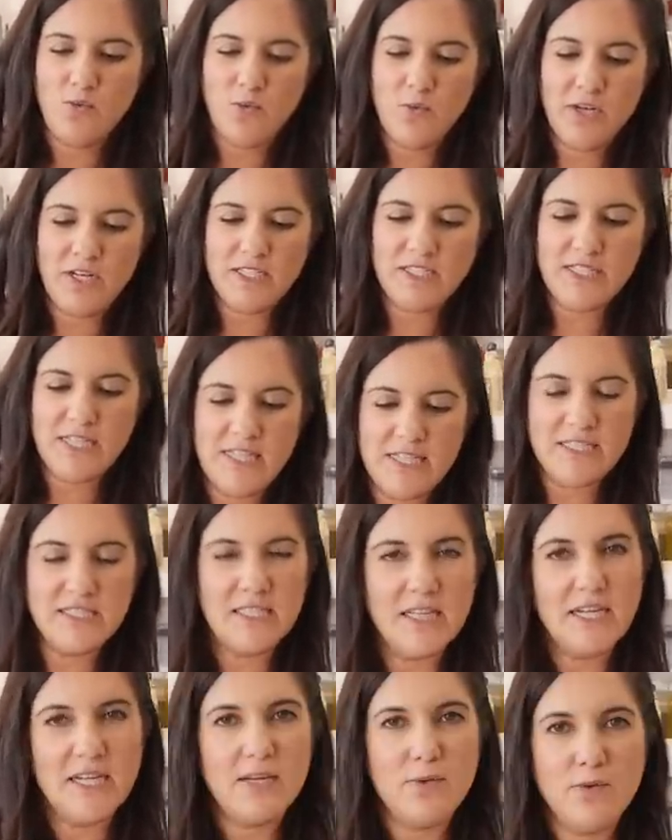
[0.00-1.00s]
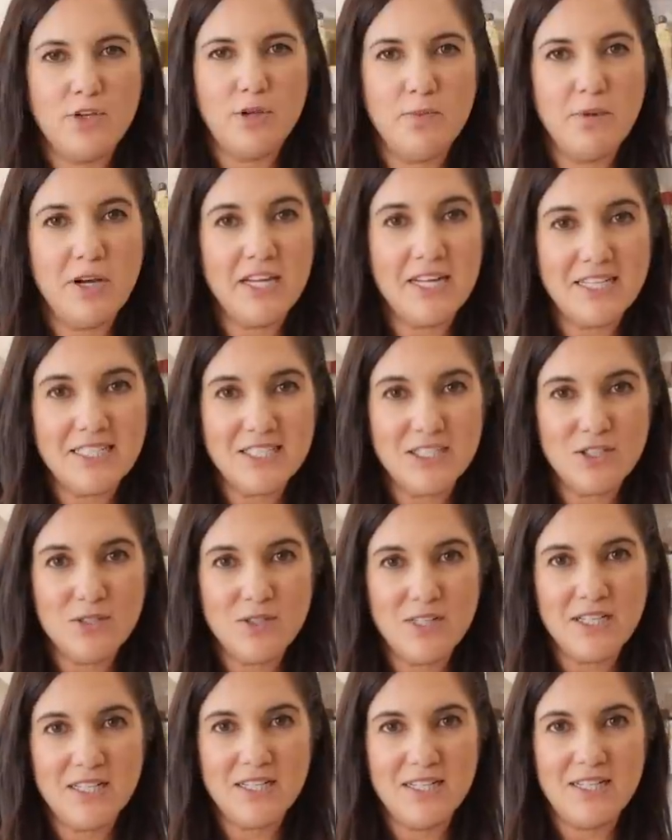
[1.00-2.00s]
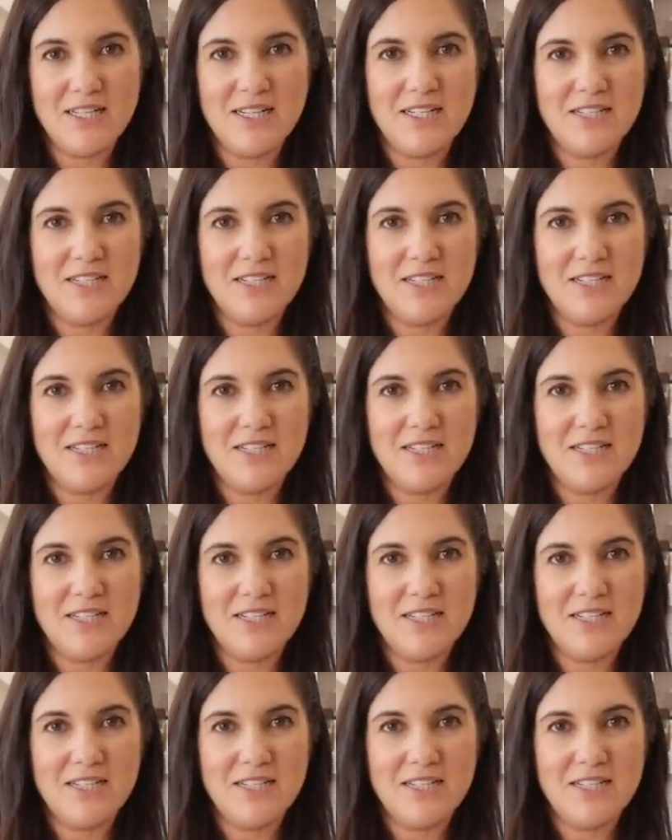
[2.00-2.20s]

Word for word: what it tastes like when you bite into it,